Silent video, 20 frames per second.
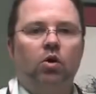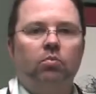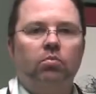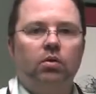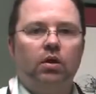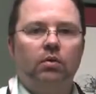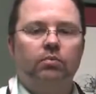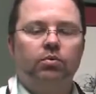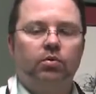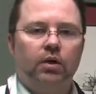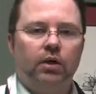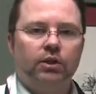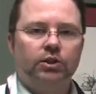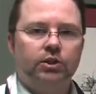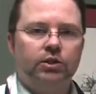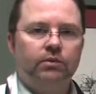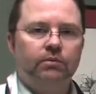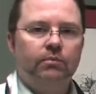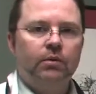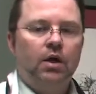blood
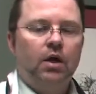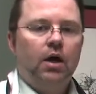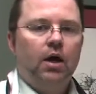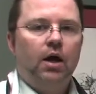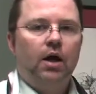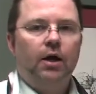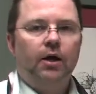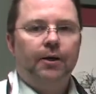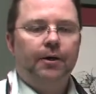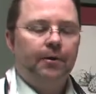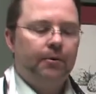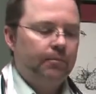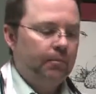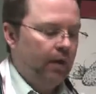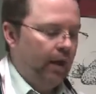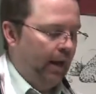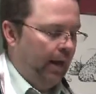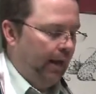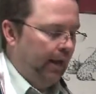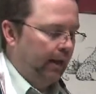pressure
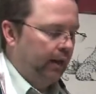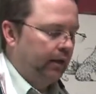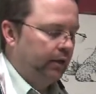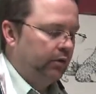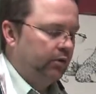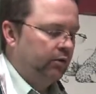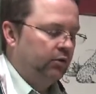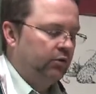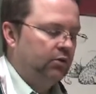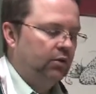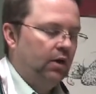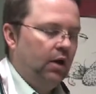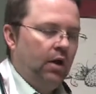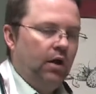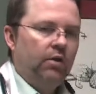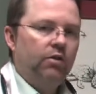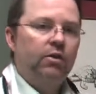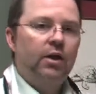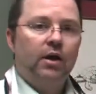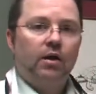and
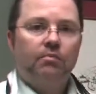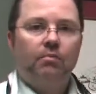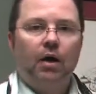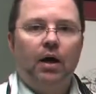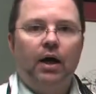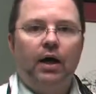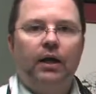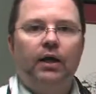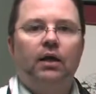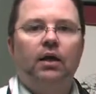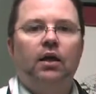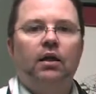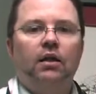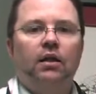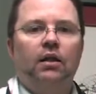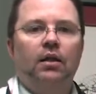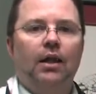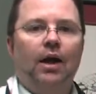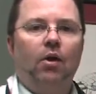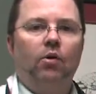thereby
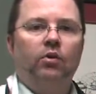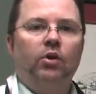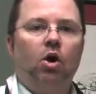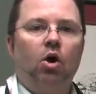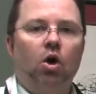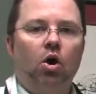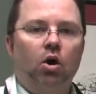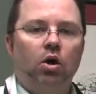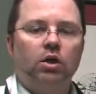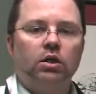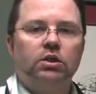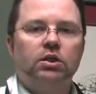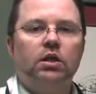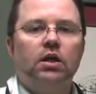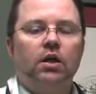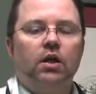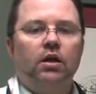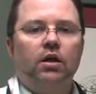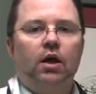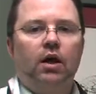allowing the heart
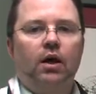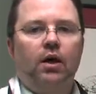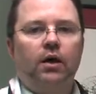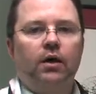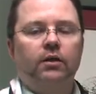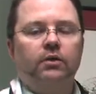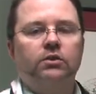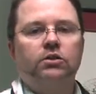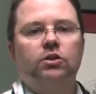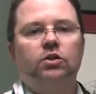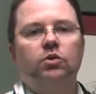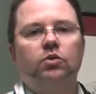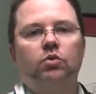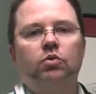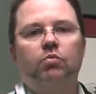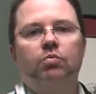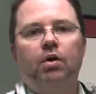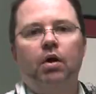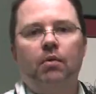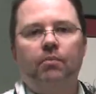to
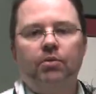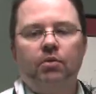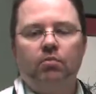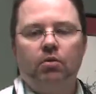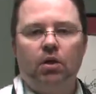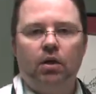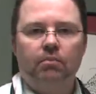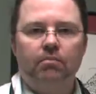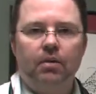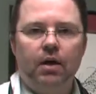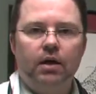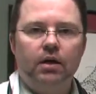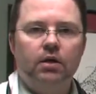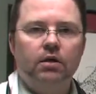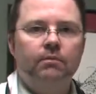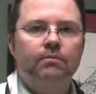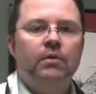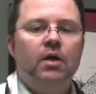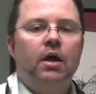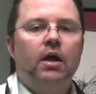pump the blood
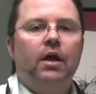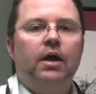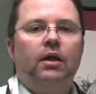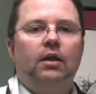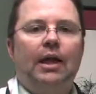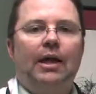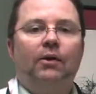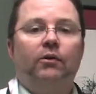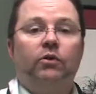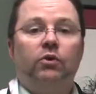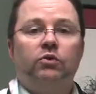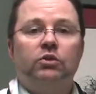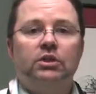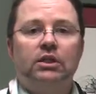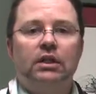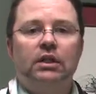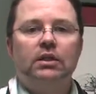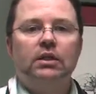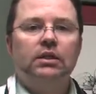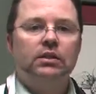better and allowing those
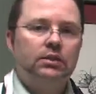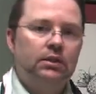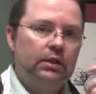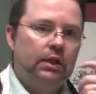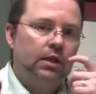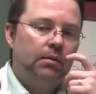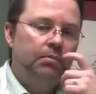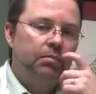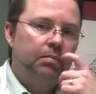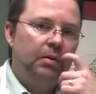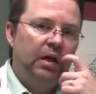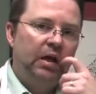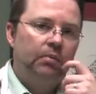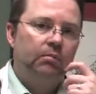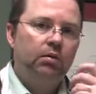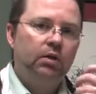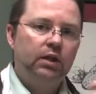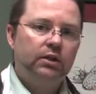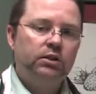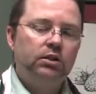kidneys to get a better
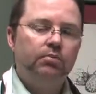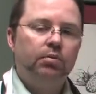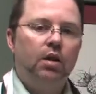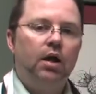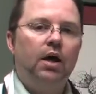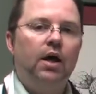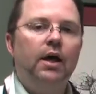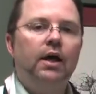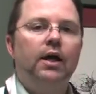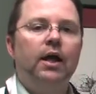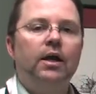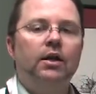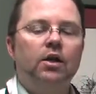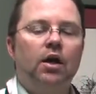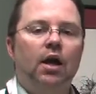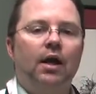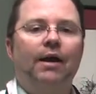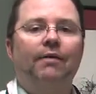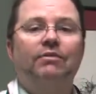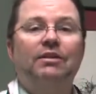blood supply and
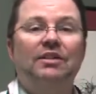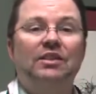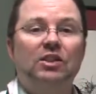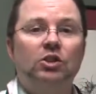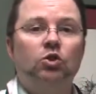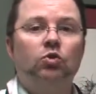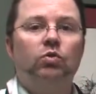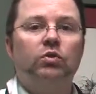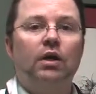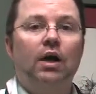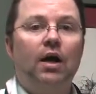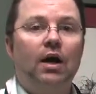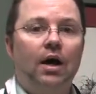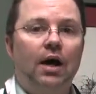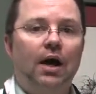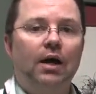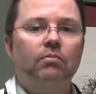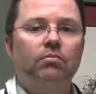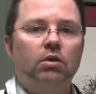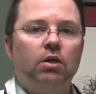not have to deal with the
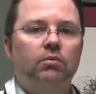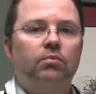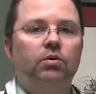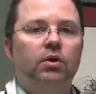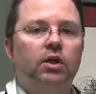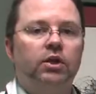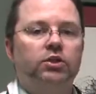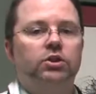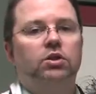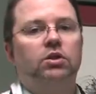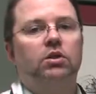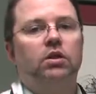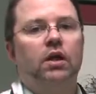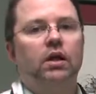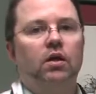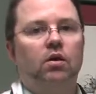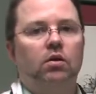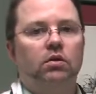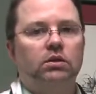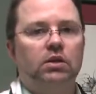high blood pressure at
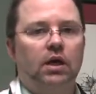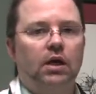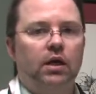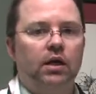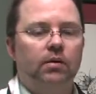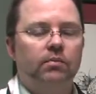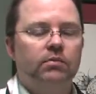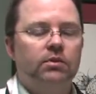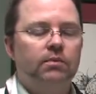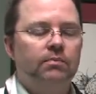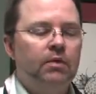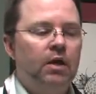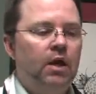all times.